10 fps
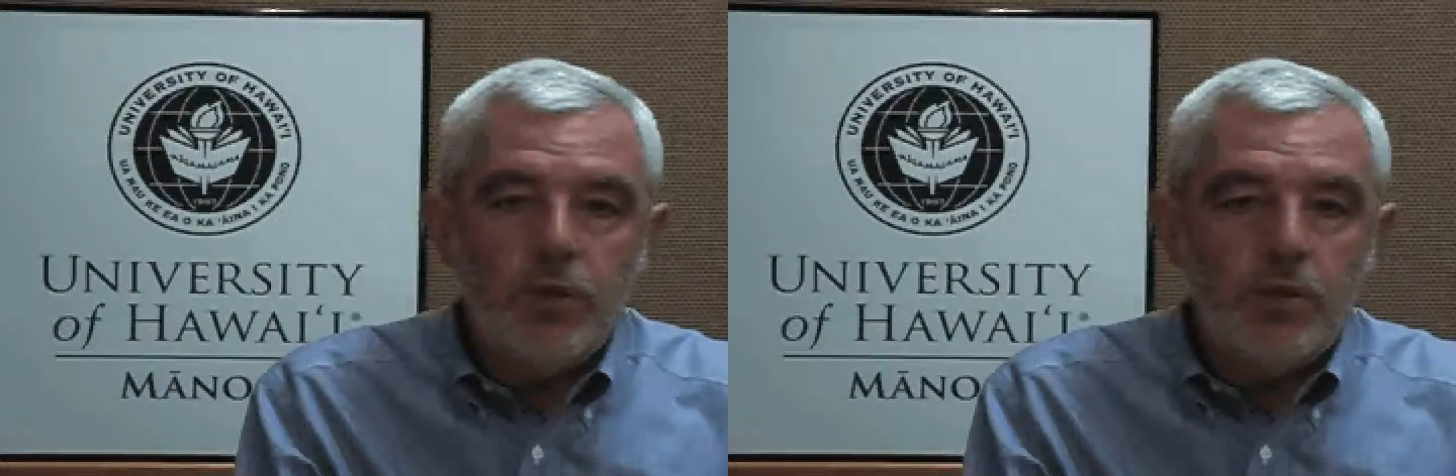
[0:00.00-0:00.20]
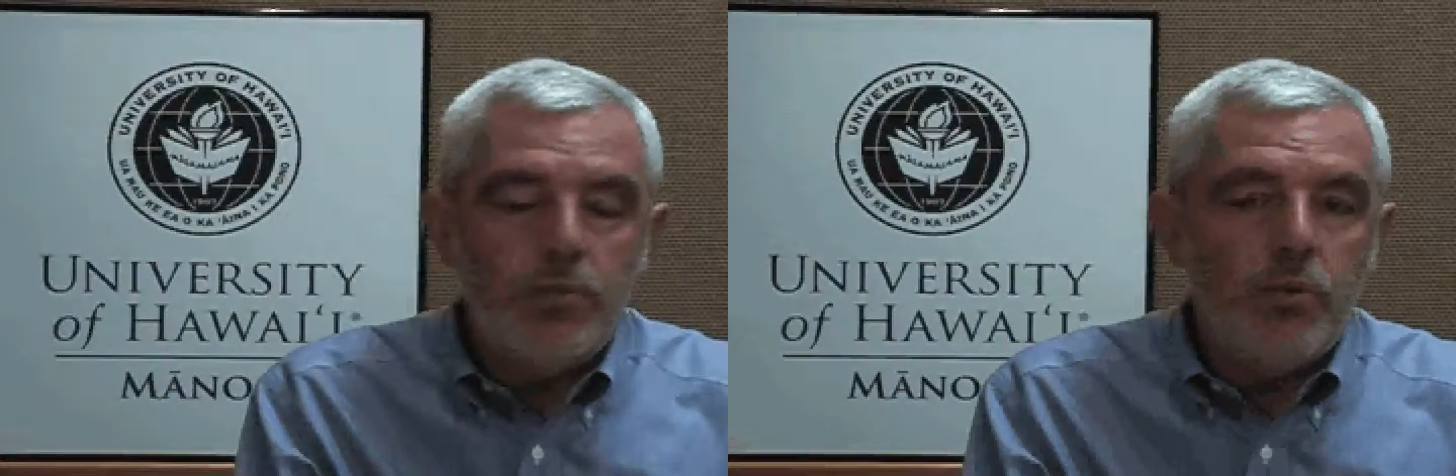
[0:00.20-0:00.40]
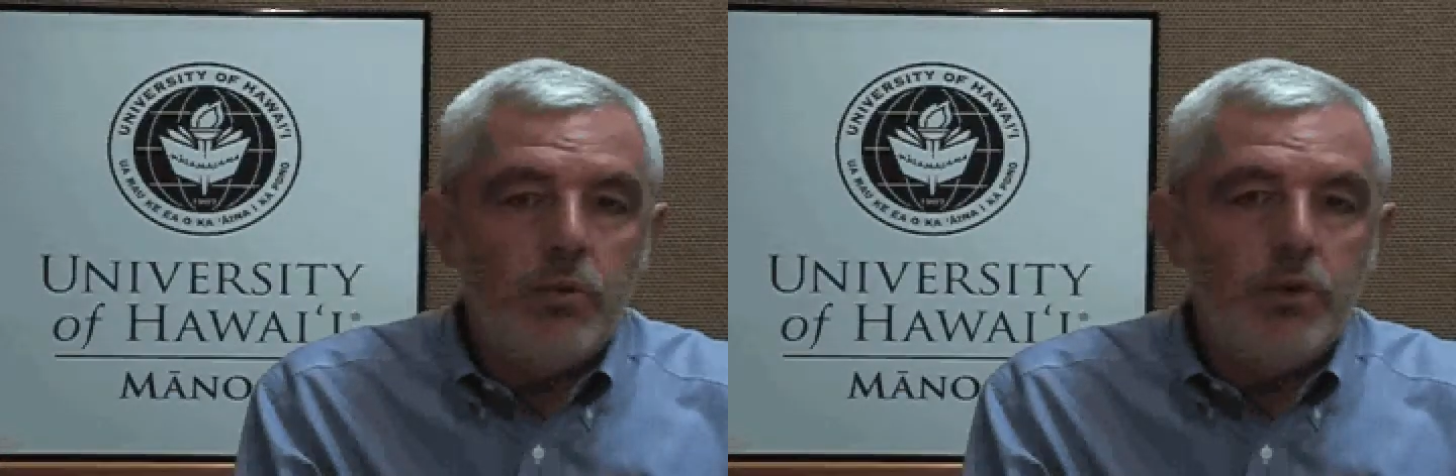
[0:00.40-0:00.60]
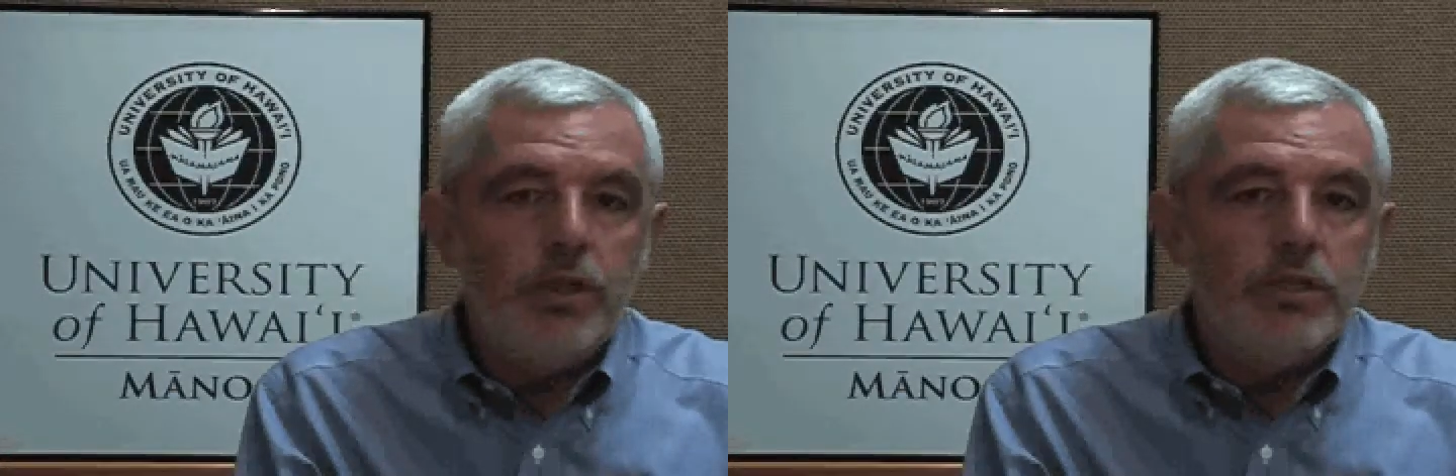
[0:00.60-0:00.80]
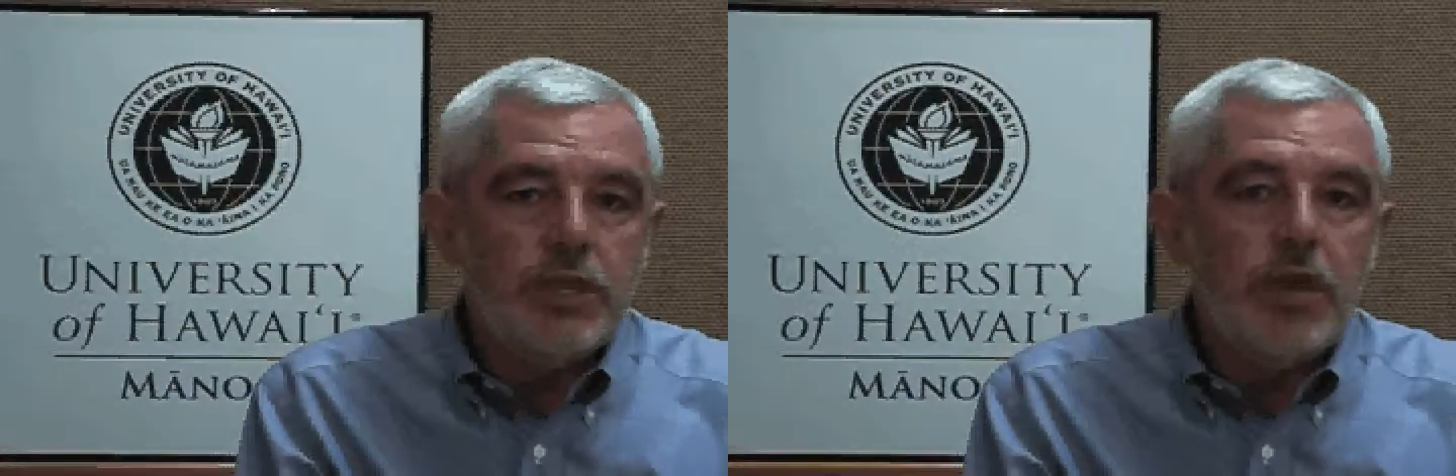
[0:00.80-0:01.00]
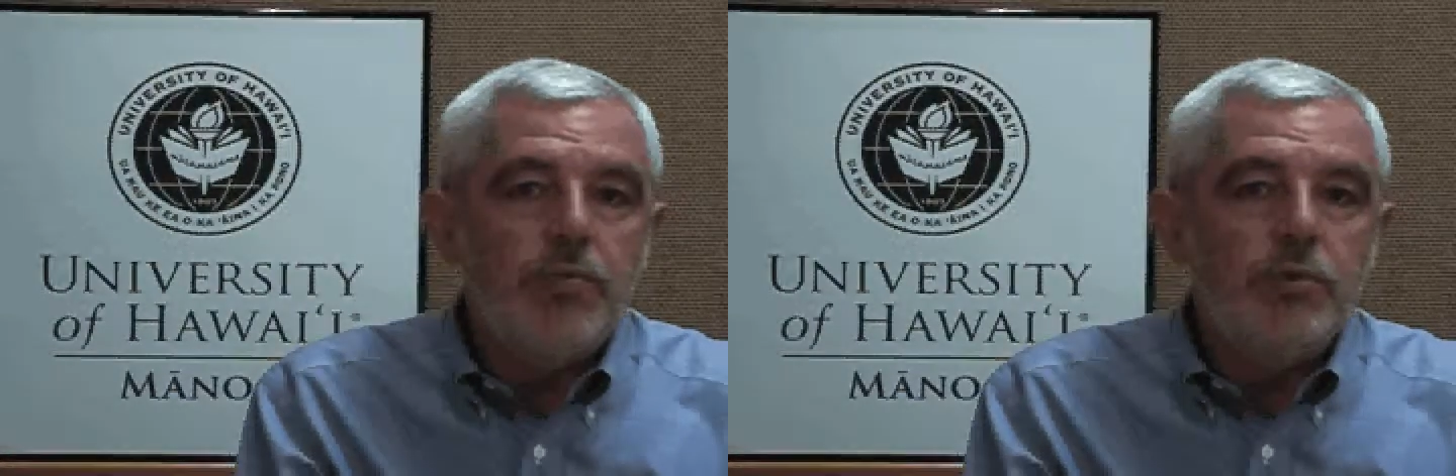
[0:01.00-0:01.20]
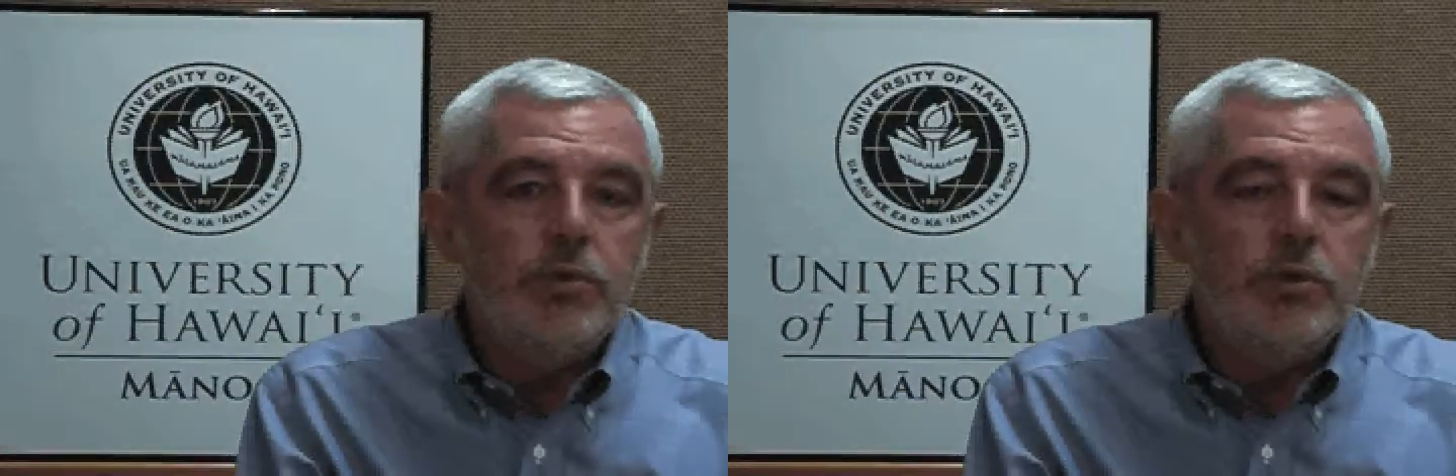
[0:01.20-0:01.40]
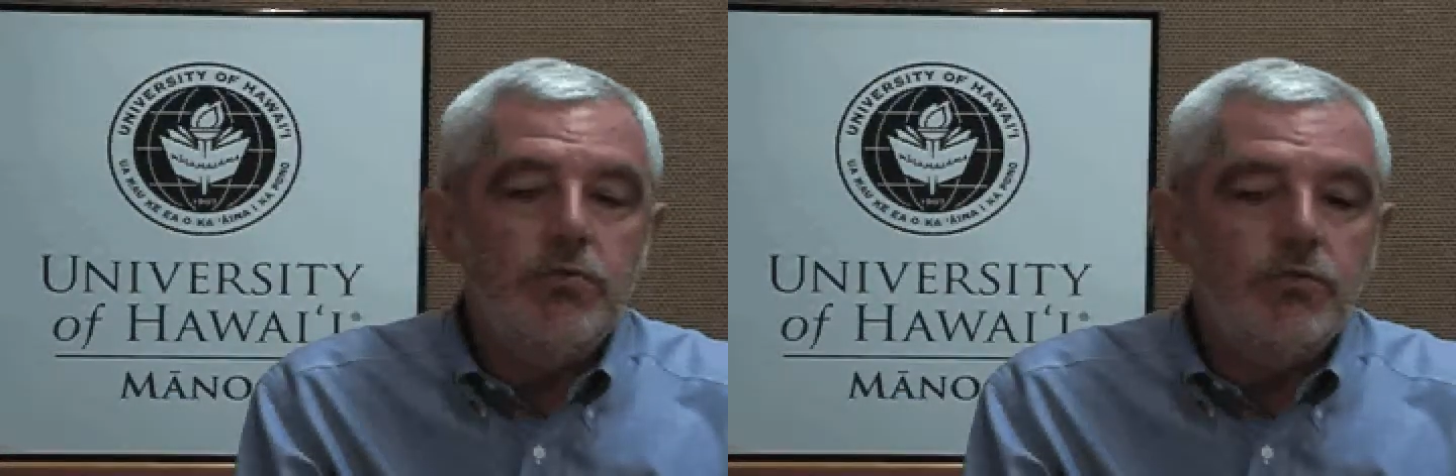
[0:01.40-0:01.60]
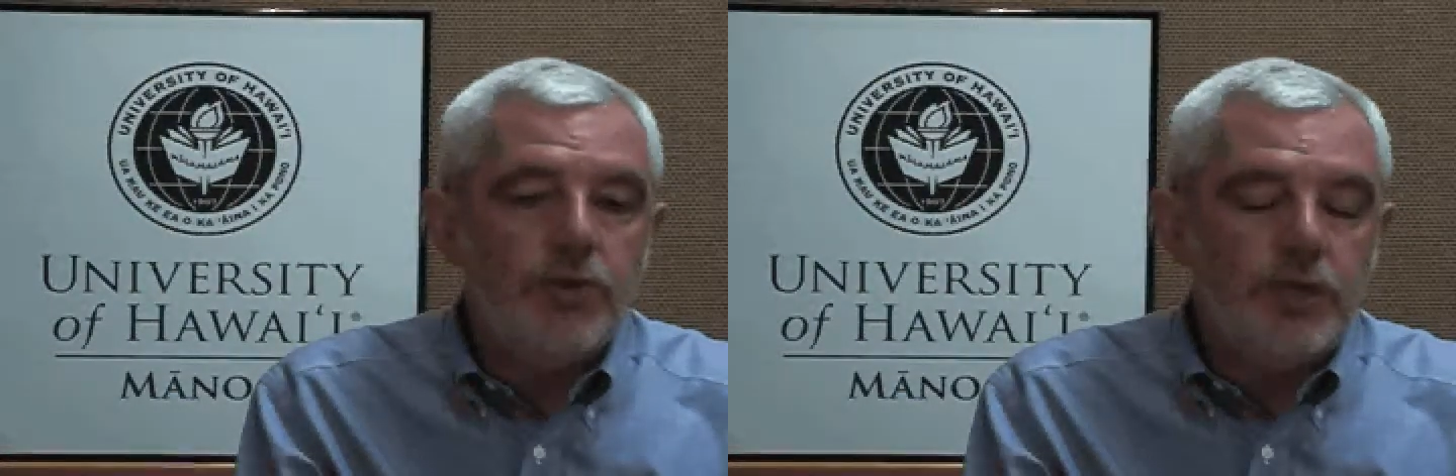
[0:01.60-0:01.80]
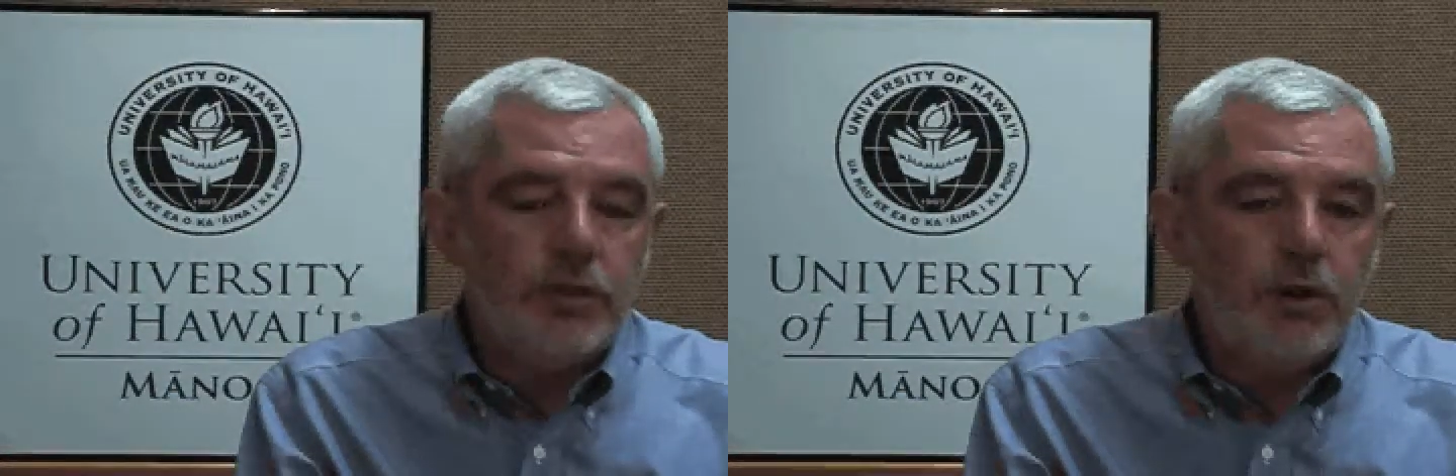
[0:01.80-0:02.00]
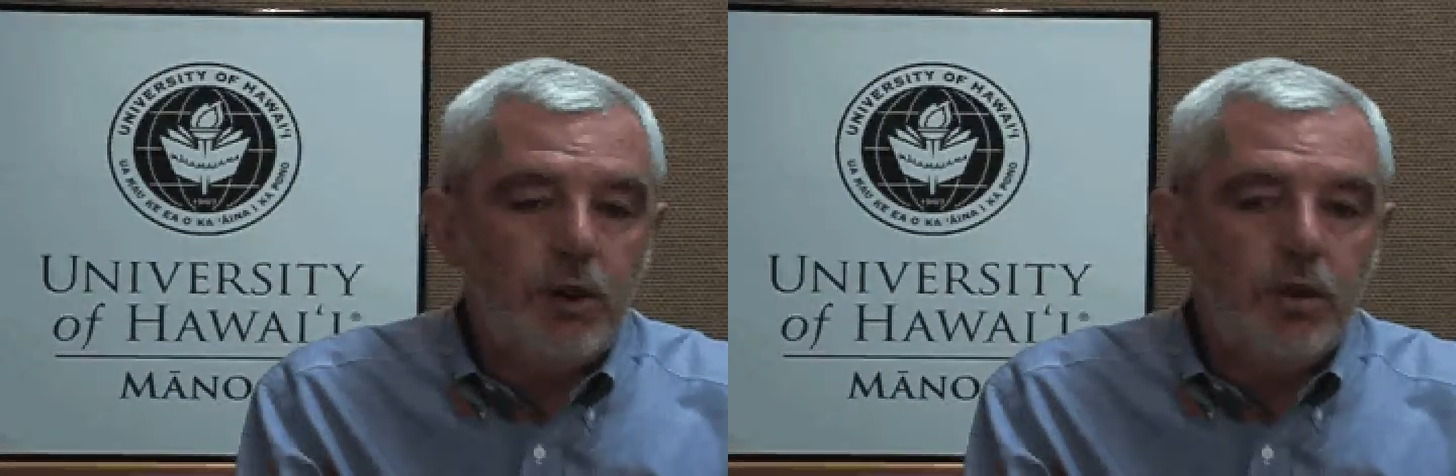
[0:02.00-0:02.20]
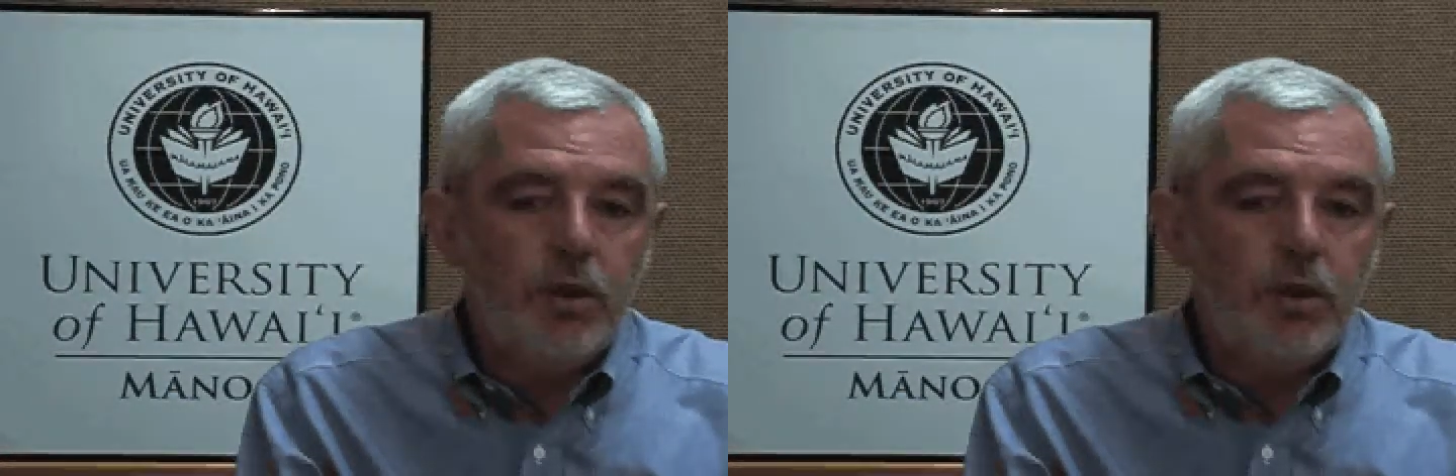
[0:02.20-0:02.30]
important examples of treaty law